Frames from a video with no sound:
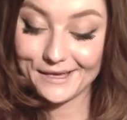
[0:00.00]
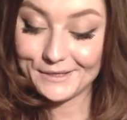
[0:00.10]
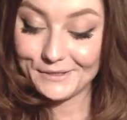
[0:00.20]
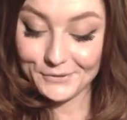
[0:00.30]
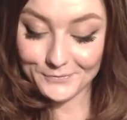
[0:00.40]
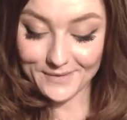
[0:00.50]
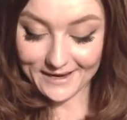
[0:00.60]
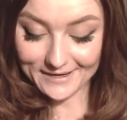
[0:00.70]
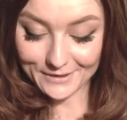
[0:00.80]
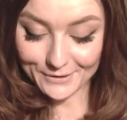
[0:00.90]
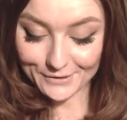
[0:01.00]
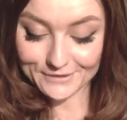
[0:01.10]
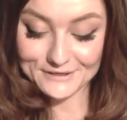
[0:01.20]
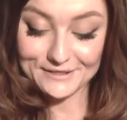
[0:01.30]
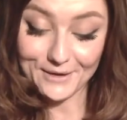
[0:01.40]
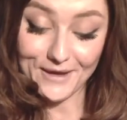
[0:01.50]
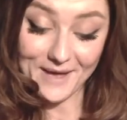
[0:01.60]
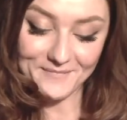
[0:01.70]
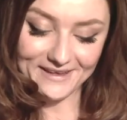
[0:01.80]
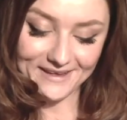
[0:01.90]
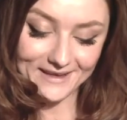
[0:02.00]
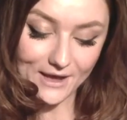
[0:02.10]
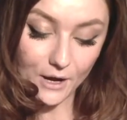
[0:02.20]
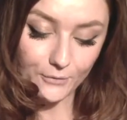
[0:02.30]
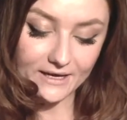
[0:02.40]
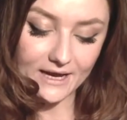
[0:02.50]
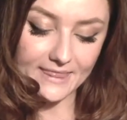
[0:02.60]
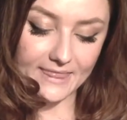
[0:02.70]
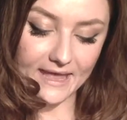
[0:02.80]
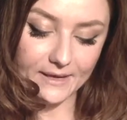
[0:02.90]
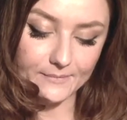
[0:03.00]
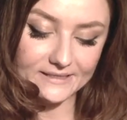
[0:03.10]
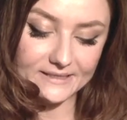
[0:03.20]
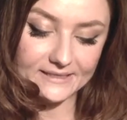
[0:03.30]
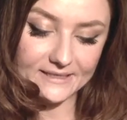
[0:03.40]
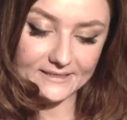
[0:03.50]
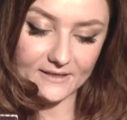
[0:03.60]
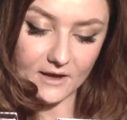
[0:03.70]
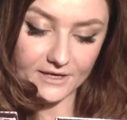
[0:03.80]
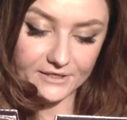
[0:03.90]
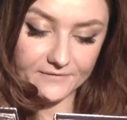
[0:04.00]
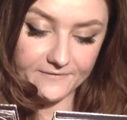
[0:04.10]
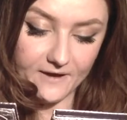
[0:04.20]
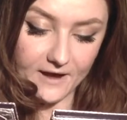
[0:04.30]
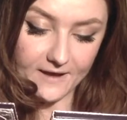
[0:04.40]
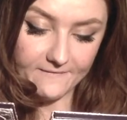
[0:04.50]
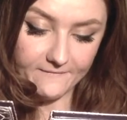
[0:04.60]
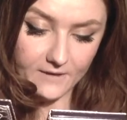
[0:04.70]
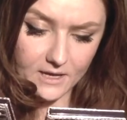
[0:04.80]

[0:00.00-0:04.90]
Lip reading: You made a girl so happy. Oh, they got names. This is 9 to 5.